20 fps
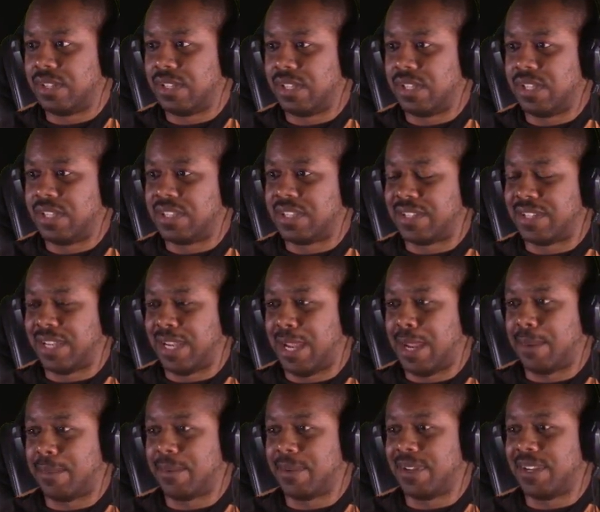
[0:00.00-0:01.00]
It's a
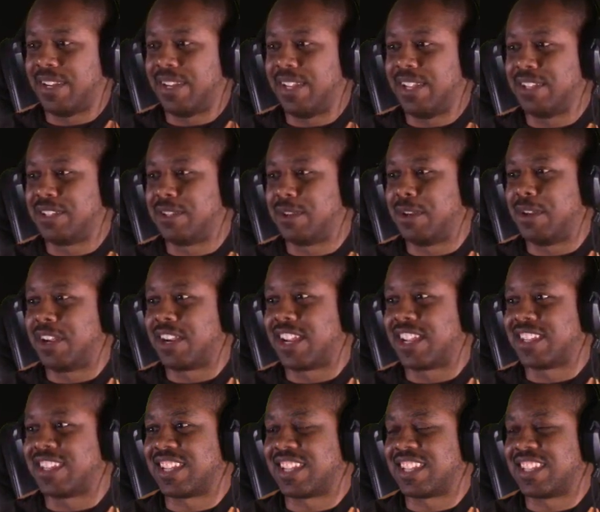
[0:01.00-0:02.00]
tape. So I'm
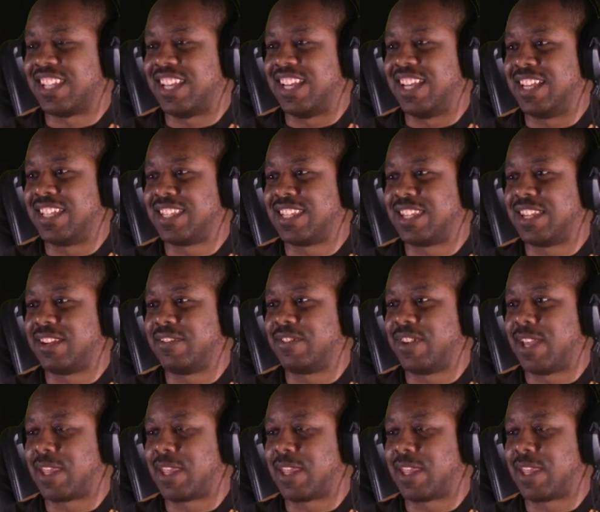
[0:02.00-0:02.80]
guessing it's us and then we have